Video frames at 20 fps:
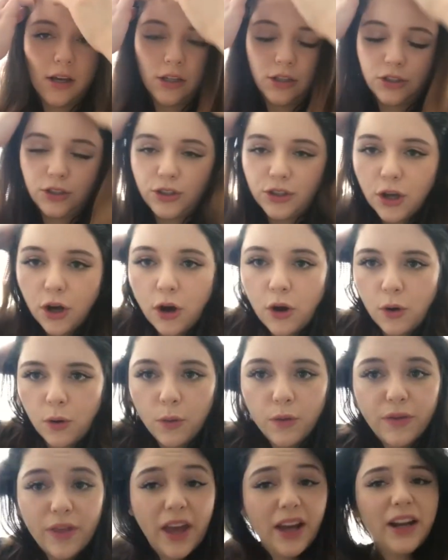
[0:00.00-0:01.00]

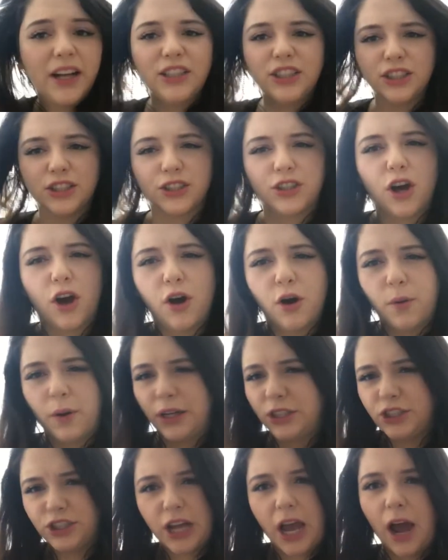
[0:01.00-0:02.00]
So then I just go,
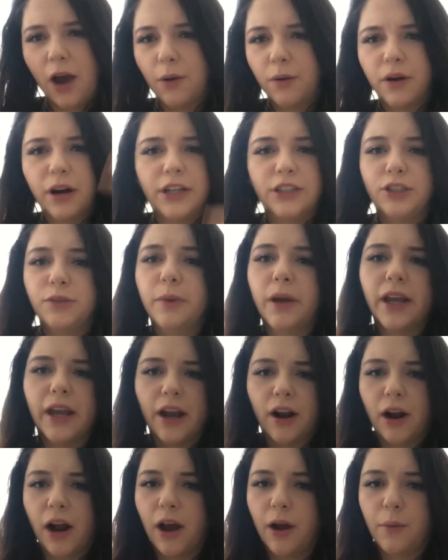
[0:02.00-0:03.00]
I shower, I do my
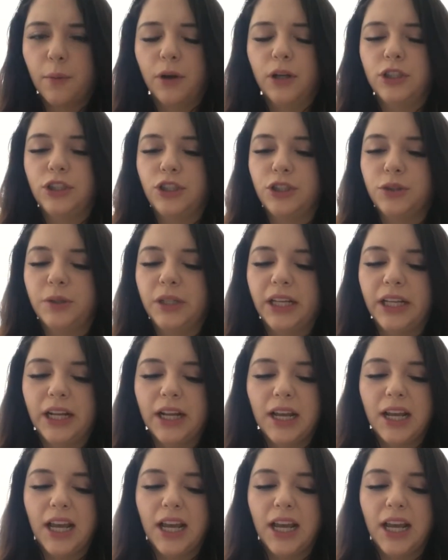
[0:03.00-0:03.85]
hair how I want to do it.